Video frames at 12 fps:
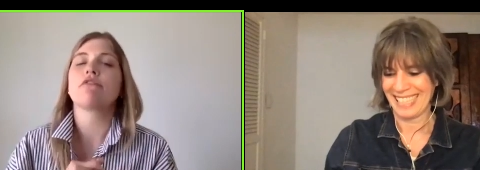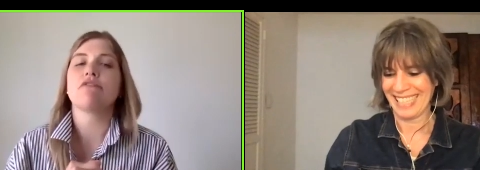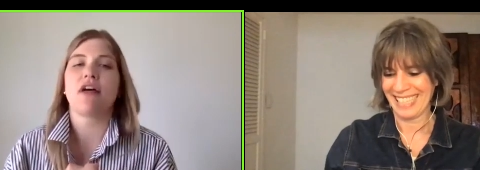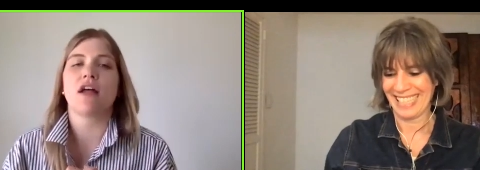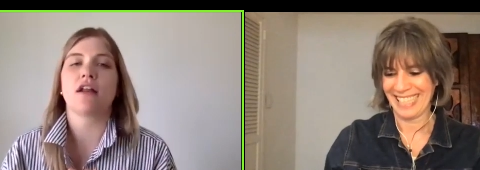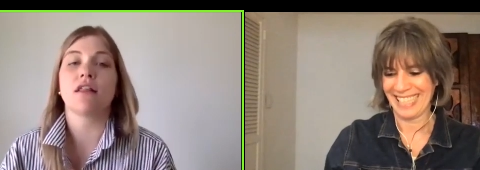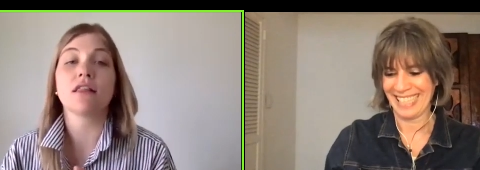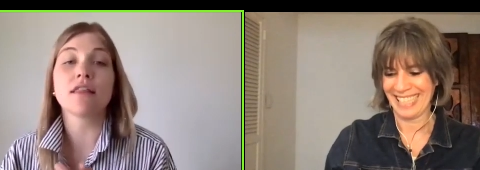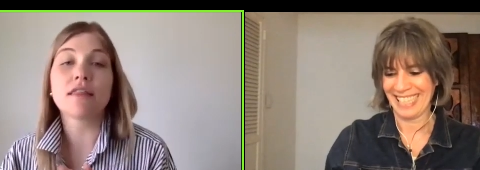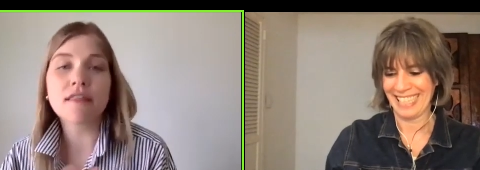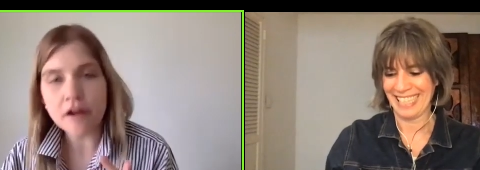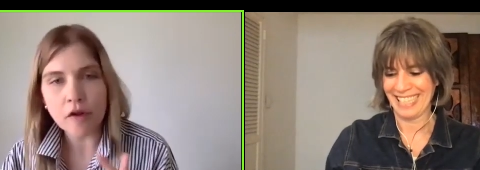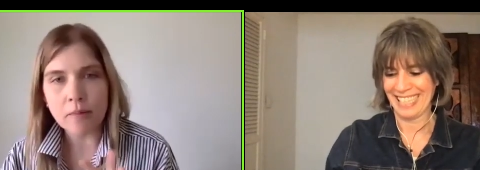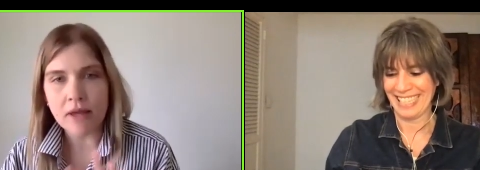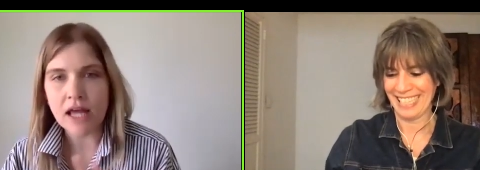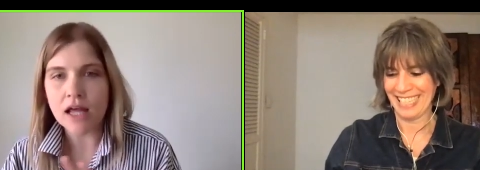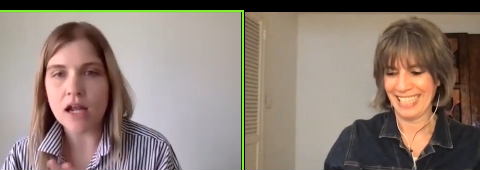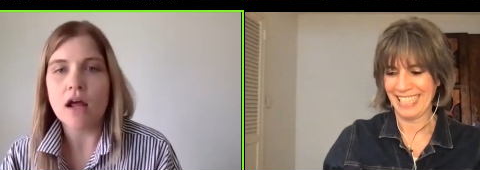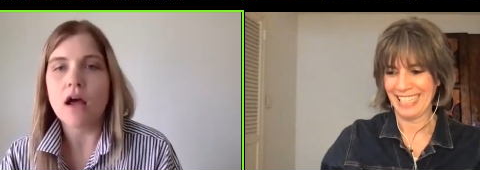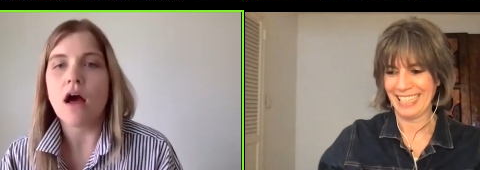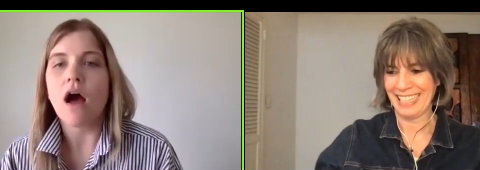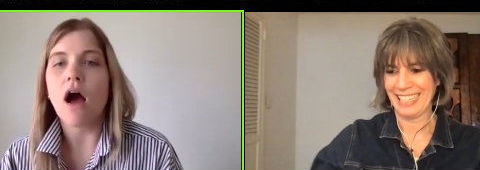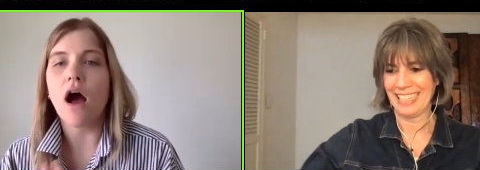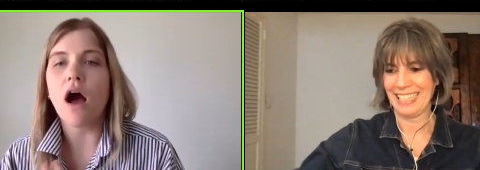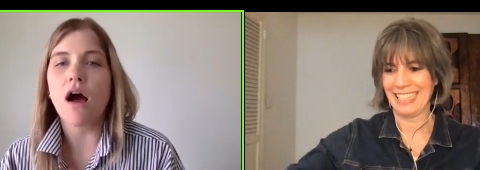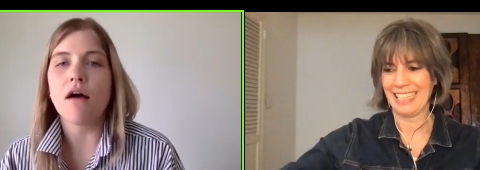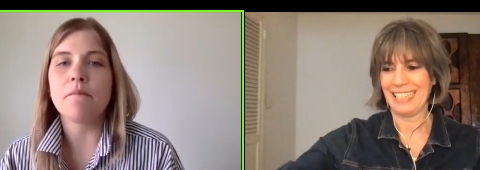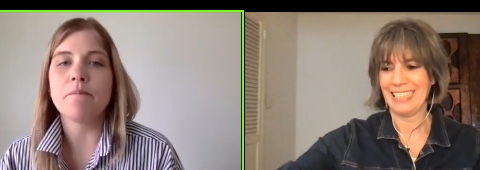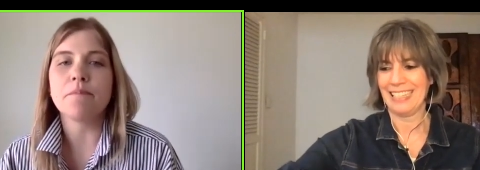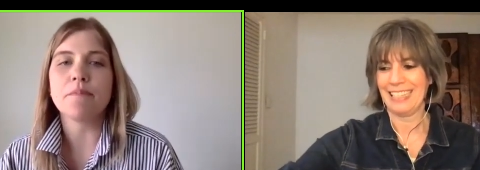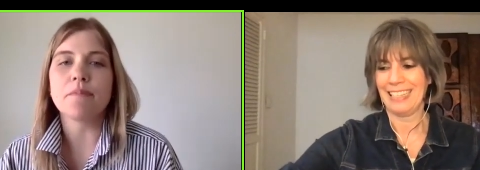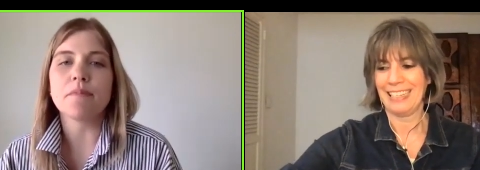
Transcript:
Speaker 1: of that a little bit, um,